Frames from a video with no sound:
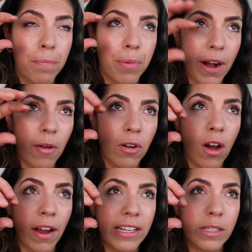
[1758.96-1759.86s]
brown
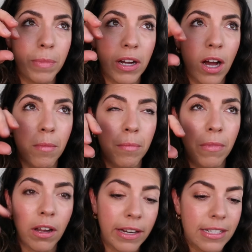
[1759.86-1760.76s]
eyes become
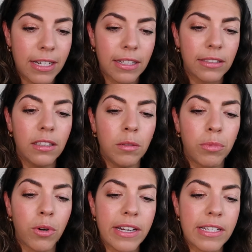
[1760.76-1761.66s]
lighter and
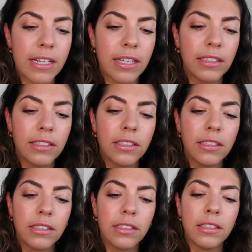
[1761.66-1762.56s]
brighter.
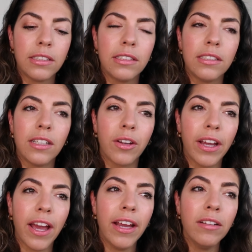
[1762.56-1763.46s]

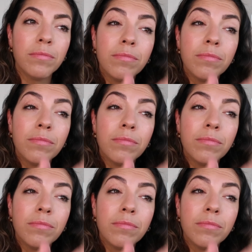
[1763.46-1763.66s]
Okay?